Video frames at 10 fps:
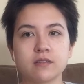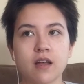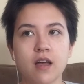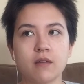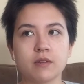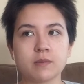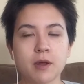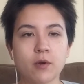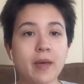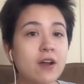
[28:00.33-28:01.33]
doesn't
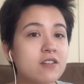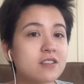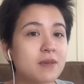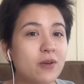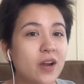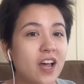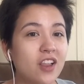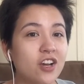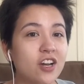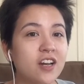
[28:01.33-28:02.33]
matter what pattern, doesn't matter what
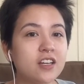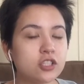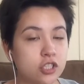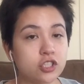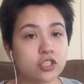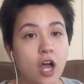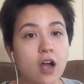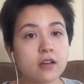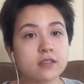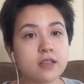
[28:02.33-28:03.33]
color, just
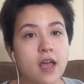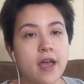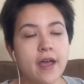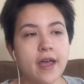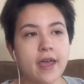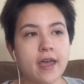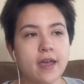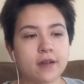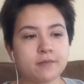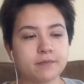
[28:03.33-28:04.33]
socks.
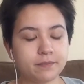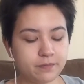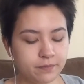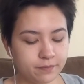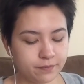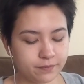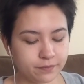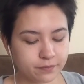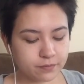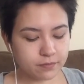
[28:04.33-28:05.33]
And
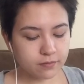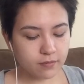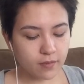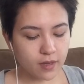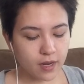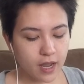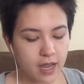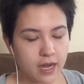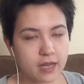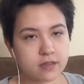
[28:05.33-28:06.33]
it
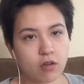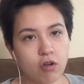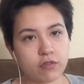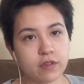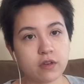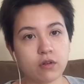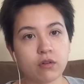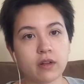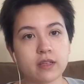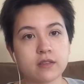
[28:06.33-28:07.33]
is called the
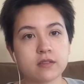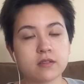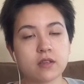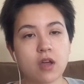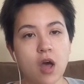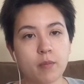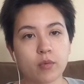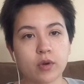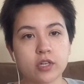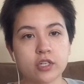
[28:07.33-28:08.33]
NoodlKnits
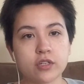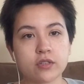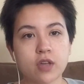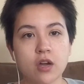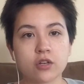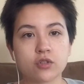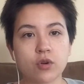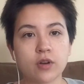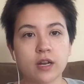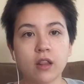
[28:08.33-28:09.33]
Operation Sock
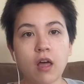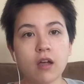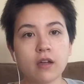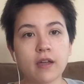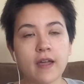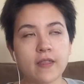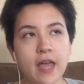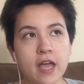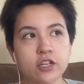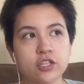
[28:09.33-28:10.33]
Drawer Knit Along, and the
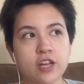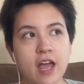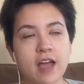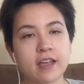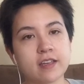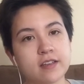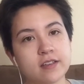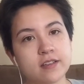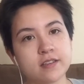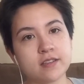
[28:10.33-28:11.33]
hashtag
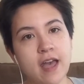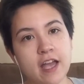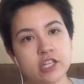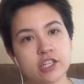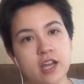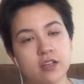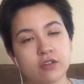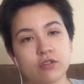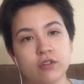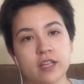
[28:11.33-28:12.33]
is
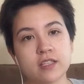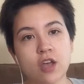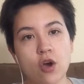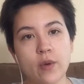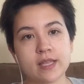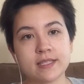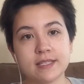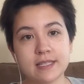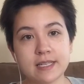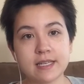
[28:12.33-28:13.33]

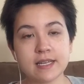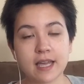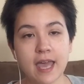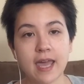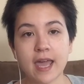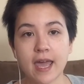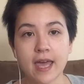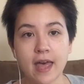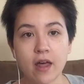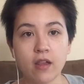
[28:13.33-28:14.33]

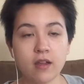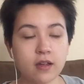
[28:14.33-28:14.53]
#NoodlKnitsOSDKAL.